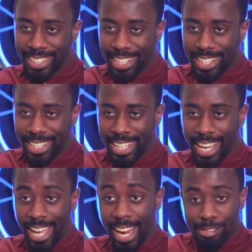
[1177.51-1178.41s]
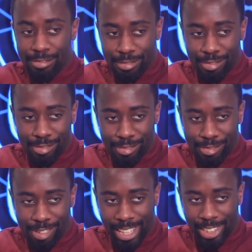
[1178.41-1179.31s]
Yeah. And
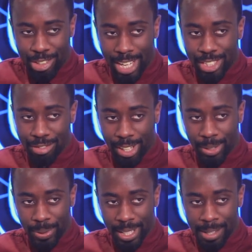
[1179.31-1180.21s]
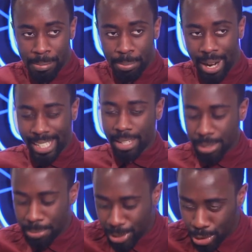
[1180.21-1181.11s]
I tried to run away, but I
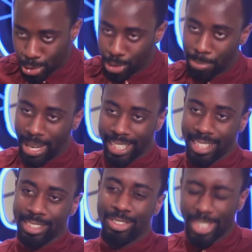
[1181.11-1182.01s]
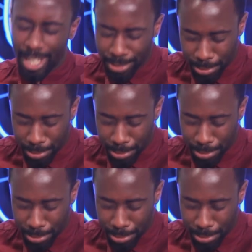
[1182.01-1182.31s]
kept being drawn back in,